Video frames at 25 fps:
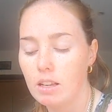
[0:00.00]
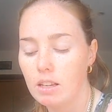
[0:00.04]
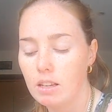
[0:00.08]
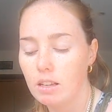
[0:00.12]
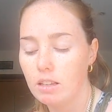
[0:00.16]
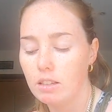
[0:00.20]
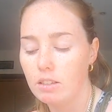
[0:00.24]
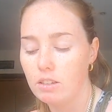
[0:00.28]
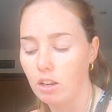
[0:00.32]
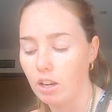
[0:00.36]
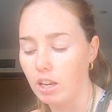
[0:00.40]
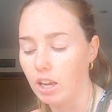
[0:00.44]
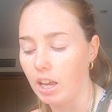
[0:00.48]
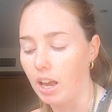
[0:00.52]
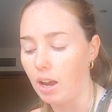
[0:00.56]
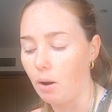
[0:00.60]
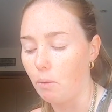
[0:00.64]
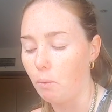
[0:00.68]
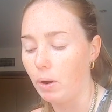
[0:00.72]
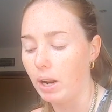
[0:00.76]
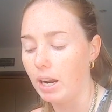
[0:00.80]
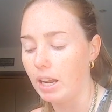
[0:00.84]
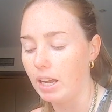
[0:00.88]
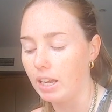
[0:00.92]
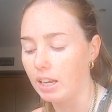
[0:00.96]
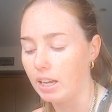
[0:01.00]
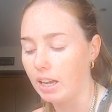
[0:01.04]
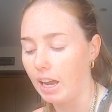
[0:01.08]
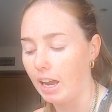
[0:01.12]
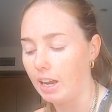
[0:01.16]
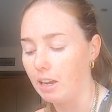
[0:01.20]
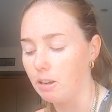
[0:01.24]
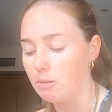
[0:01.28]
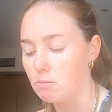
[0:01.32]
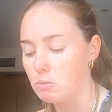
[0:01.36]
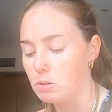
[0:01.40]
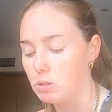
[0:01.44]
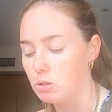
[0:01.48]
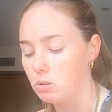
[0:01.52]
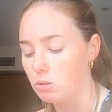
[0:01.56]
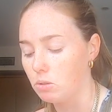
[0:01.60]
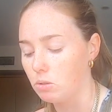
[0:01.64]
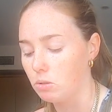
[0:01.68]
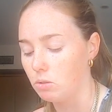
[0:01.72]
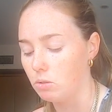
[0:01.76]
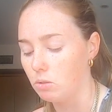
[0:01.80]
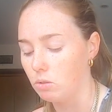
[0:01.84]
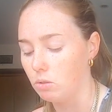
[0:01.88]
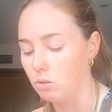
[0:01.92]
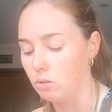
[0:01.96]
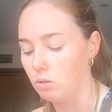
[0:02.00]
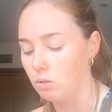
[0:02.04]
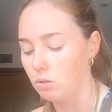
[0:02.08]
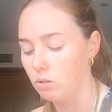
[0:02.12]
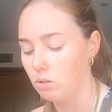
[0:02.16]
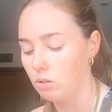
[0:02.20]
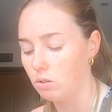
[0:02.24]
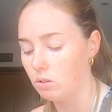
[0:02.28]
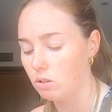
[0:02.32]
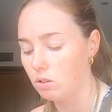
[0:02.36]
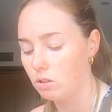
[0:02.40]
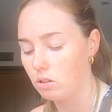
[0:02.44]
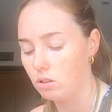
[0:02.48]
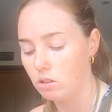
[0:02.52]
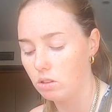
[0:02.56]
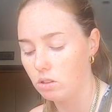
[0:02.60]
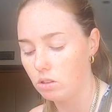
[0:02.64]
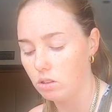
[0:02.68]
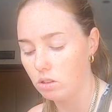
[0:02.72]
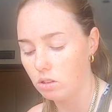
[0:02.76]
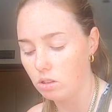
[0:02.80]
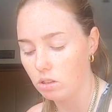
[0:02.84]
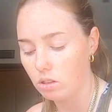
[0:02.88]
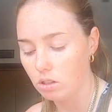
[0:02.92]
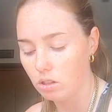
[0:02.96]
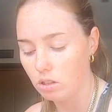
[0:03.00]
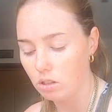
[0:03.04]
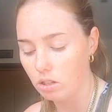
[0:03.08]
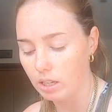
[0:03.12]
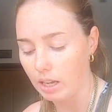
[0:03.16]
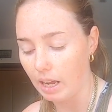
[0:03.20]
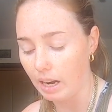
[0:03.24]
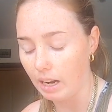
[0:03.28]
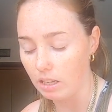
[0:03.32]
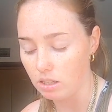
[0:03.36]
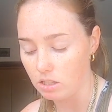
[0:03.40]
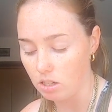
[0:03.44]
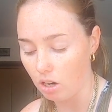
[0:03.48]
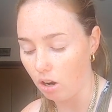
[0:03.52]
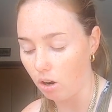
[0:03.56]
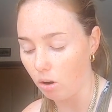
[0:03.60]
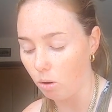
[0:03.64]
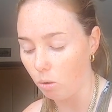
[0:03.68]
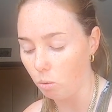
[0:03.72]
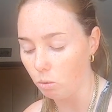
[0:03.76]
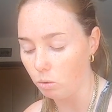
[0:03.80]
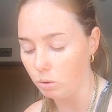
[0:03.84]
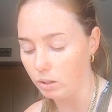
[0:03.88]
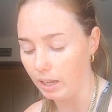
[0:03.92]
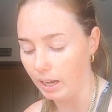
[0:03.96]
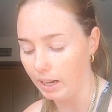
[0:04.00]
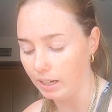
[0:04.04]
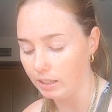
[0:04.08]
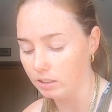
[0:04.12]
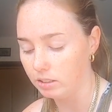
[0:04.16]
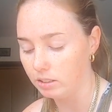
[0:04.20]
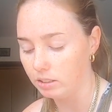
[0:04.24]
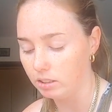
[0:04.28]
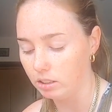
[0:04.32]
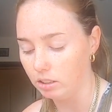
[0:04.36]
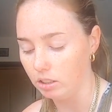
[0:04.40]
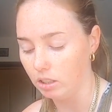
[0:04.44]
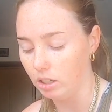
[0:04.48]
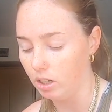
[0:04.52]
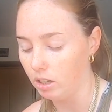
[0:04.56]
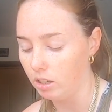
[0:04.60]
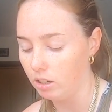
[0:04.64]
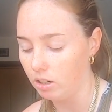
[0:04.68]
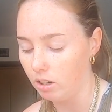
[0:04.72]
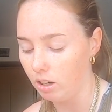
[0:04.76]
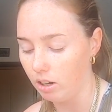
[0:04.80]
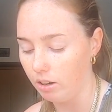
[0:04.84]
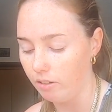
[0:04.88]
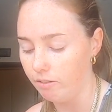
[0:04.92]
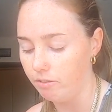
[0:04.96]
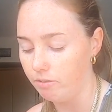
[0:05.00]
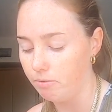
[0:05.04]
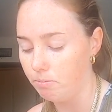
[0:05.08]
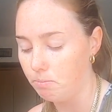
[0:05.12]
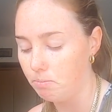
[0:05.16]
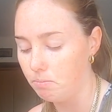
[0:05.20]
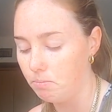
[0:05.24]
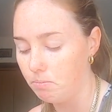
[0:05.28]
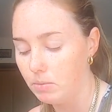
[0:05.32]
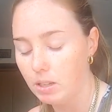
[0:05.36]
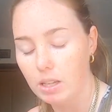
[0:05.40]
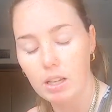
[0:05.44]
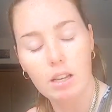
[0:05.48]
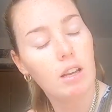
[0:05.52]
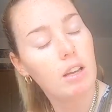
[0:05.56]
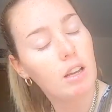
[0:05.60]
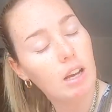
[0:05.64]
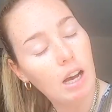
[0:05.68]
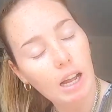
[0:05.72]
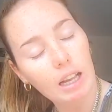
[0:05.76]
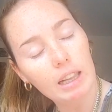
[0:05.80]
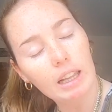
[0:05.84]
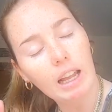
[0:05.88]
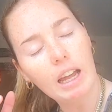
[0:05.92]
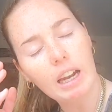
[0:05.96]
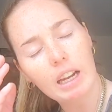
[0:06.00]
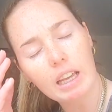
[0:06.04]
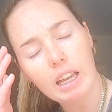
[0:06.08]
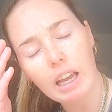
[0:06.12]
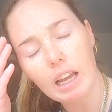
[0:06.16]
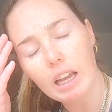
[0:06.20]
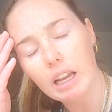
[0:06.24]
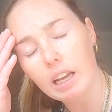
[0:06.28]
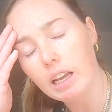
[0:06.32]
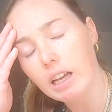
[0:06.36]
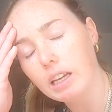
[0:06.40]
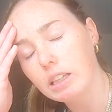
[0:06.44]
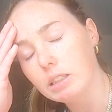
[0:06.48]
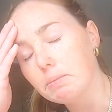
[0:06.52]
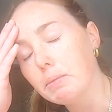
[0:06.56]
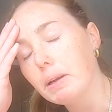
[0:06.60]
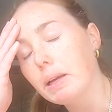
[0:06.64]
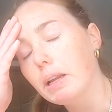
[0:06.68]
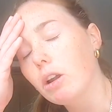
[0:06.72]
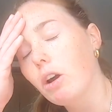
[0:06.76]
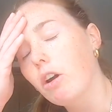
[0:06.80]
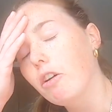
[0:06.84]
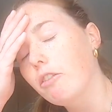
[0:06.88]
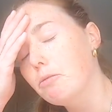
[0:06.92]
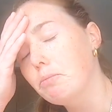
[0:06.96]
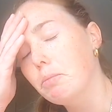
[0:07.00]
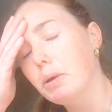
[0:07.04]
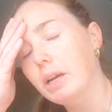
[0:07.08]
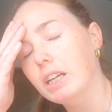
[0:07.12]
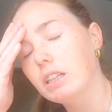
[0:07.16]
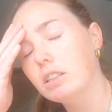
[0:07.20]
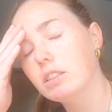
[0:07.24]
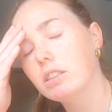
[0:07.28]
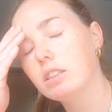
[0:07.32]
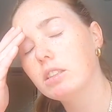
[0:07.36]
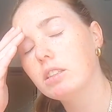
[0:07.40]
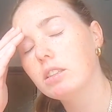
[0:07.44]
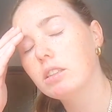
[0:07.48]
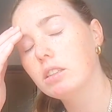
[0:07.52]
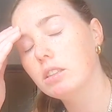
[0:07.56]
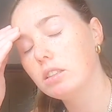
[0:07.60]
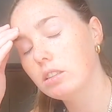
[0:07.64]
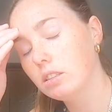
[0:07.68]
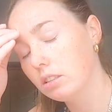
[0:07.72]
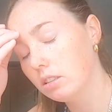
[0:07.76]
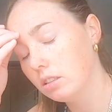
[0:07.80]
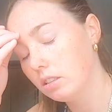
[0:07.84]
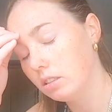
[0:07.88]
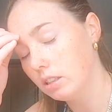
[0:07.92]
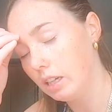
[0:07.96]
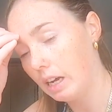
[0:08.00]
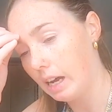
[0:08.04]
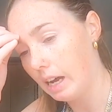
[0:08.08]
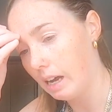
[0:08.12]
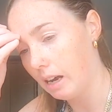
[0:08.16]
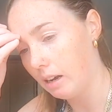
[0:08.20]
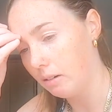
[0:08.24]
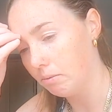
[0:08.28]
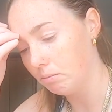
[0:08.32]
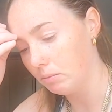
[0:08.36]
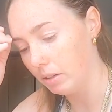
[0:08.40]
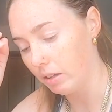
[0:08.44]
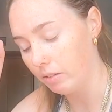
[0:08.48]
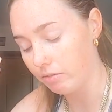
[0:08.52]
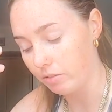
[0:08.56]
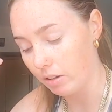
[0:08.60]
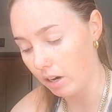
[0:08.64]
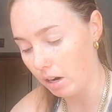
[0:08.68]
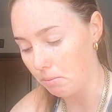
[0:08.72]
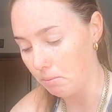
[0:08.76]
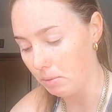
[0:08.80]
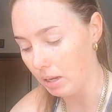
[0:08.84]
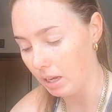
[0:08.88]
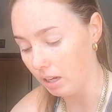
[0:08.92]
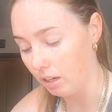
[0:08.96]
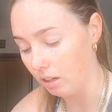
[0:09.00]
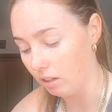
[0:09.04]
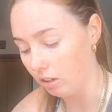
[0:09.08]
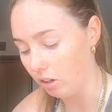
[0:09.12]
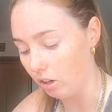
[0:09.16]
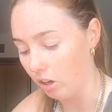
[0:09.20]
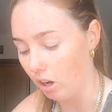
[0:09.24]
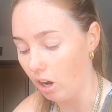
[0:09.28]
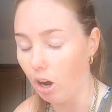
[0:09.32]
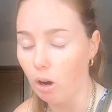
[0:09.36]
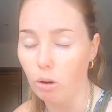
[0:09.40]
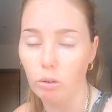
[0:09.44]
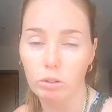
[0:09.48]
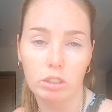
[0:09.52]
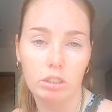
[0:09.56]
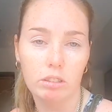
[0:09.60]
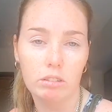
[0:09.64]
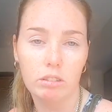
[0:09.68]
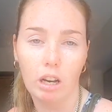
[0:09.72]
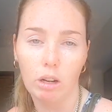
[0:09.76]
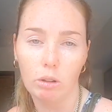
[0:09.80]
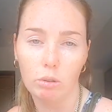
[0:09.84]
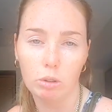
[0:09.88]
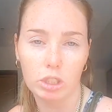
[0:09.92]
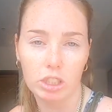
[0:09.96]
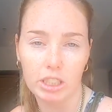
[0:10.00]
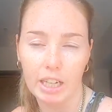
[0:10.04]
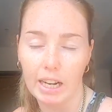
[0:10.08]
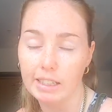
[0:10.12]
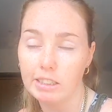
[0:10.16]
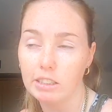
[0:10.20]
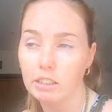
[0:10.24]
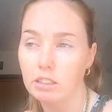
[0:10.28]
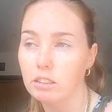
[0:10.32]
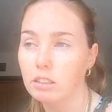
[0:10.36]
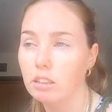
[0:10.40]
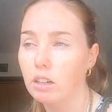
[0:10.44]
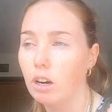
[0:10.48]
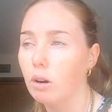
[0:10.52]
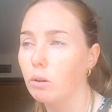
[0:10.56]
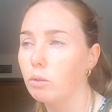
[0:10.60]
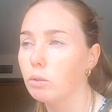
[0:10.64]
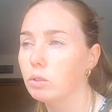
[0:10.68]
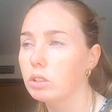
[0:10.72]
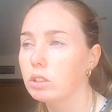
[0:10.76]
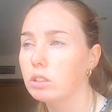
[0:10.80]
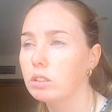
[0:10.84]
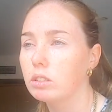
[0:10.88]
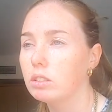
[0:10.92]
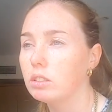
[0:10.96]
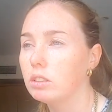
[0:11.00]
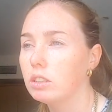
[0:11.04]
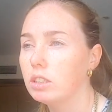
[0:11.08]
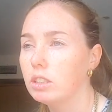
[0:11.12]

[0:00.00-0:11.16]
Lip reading: So yeah, when it came to getting told that, Alana King has been overpicked in front of me, you know, I was shattered. I was